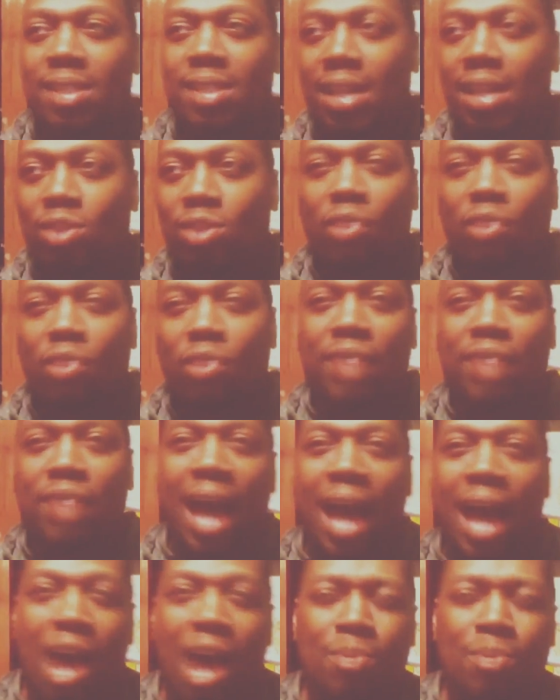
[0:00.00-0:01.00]
sets off
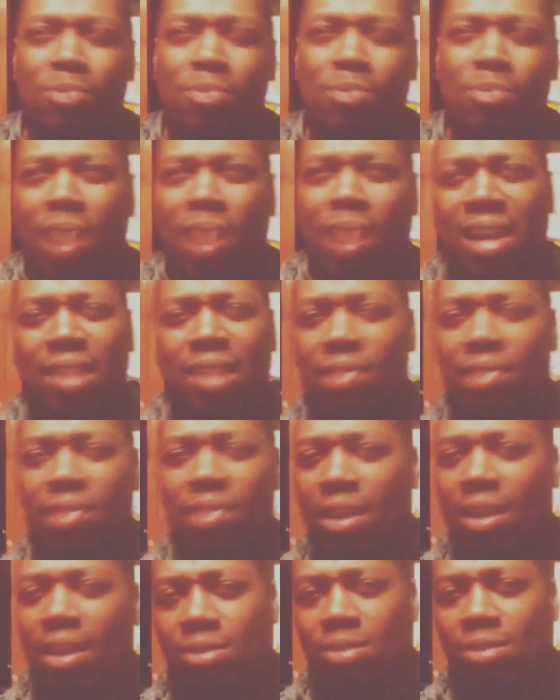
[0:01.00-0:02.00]
the album right.
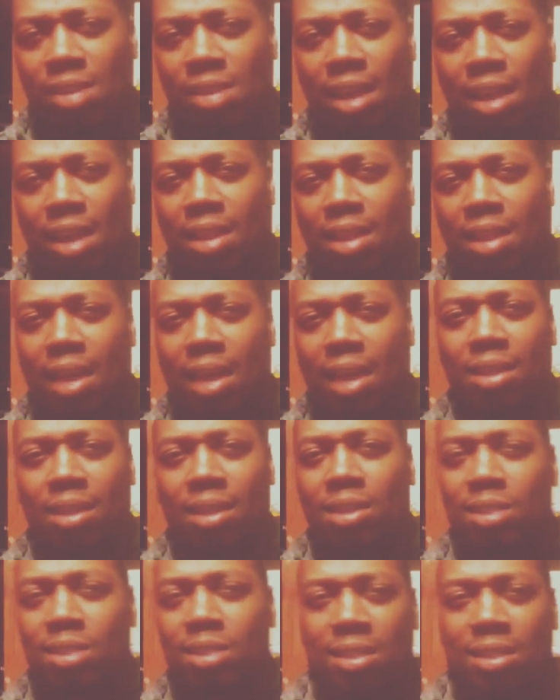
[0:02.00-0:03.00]
Even like you said, like
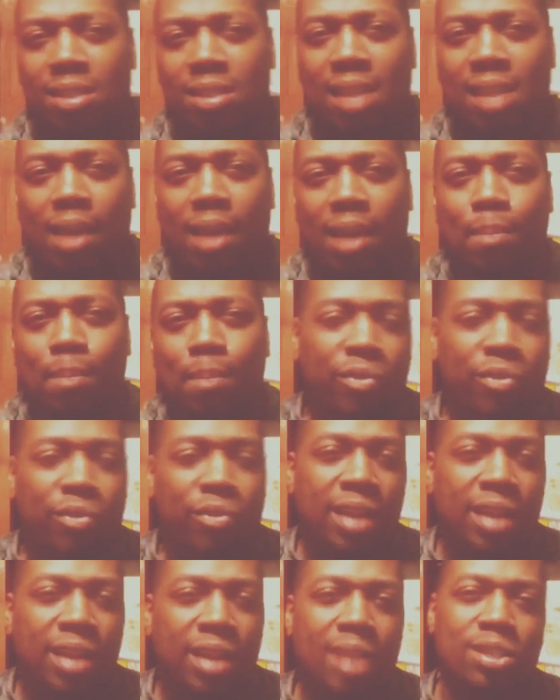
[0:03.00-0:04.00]
it's like a
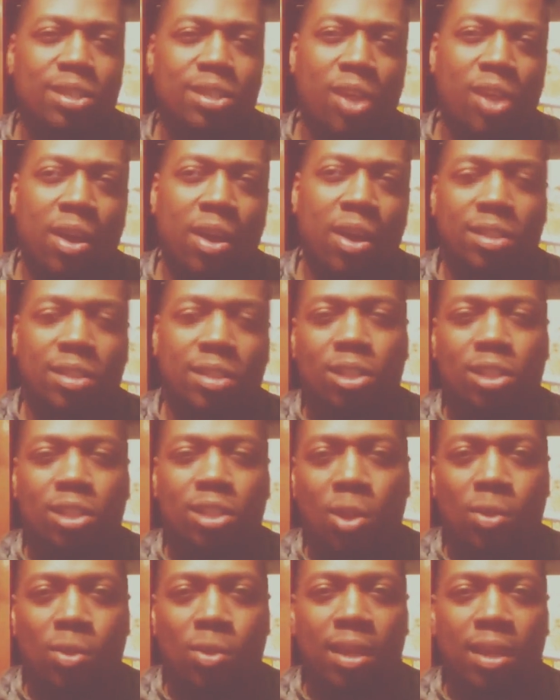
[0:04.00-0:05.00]
movie that's starting
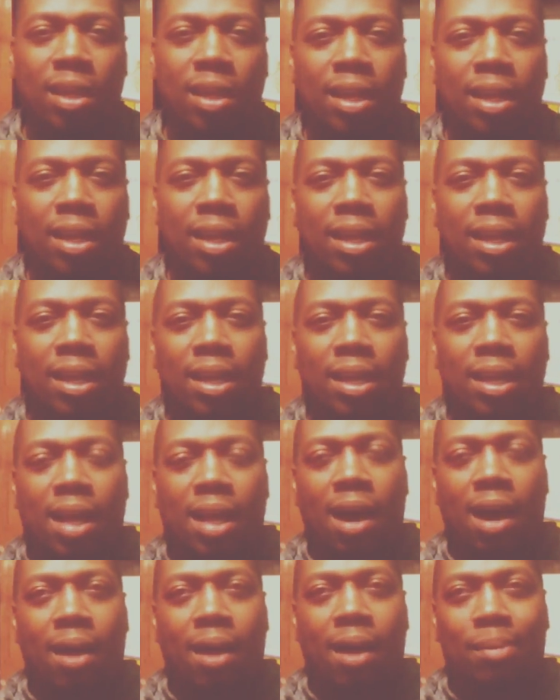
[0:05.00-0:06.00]
slowly.
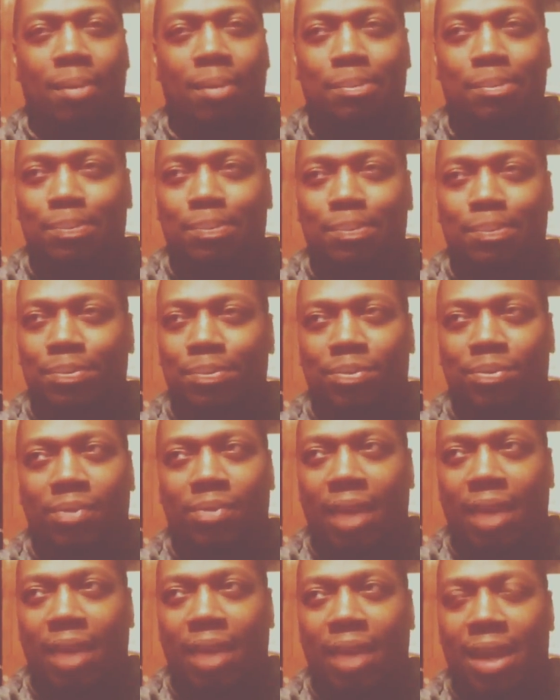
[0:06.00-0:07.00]

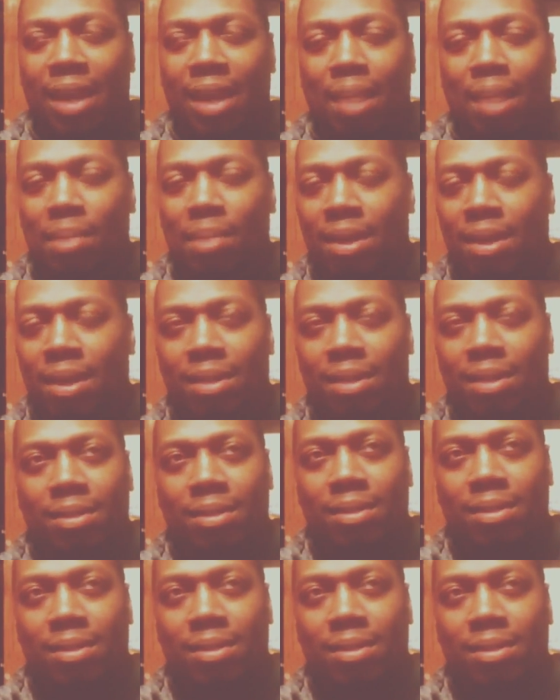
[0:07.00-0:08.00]
And I
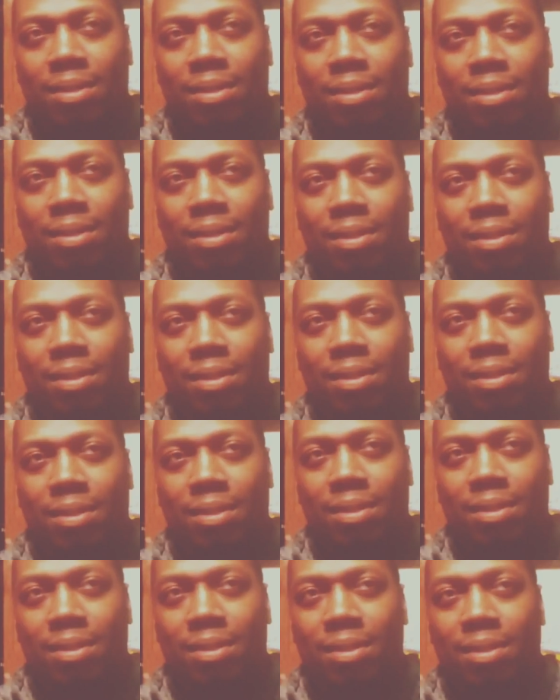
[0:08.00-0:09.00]
mean, man, once
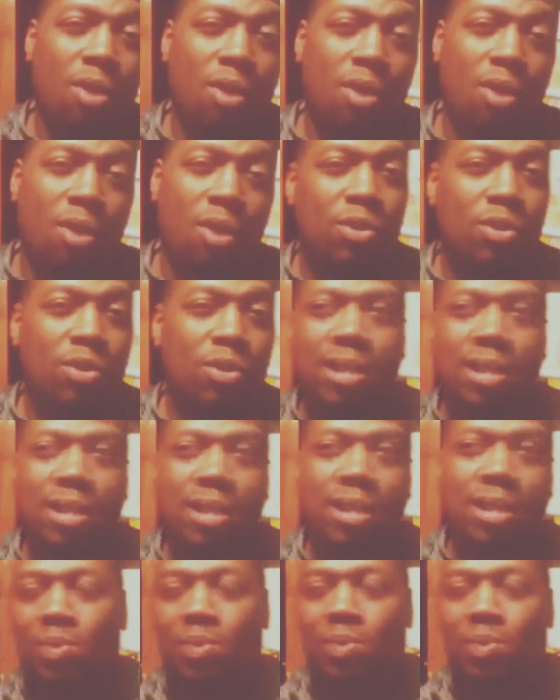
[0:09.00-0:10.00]
it took off, I
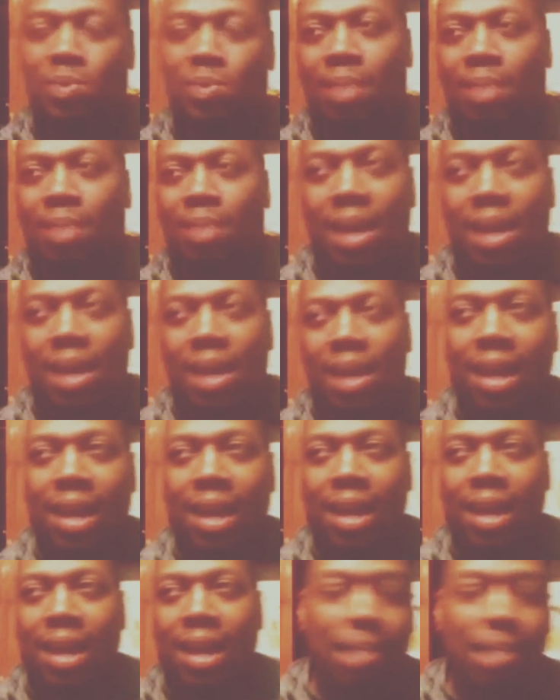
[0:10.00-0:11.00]
just was like, man, I
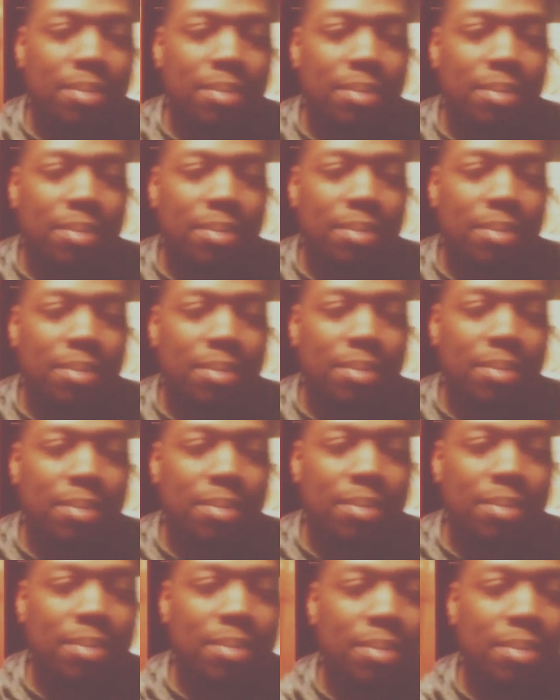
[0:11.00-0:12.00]
can't believe